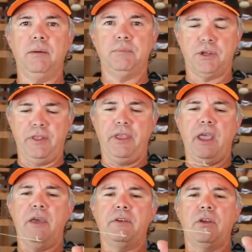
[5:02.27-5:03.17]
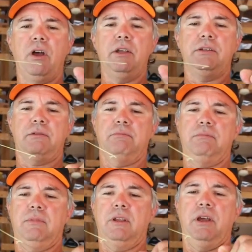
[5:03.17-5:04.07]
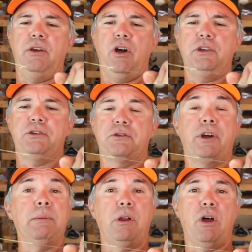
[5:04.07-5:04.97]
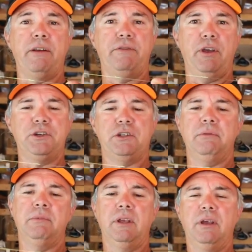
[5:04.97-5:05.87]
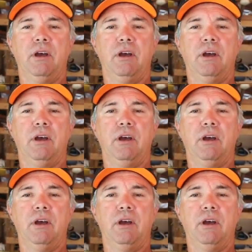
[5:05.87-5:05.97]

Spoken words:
So there you have it, guys, a nice streamlined version